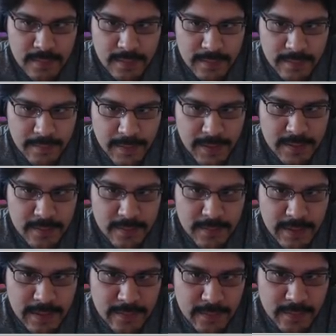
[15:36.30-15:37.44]
at the bottom,
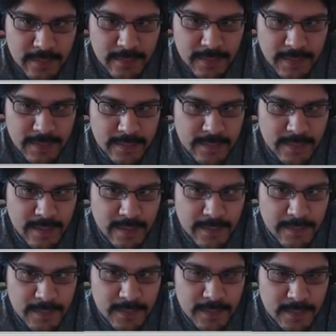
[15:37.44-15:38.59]
nice and curvy at the top.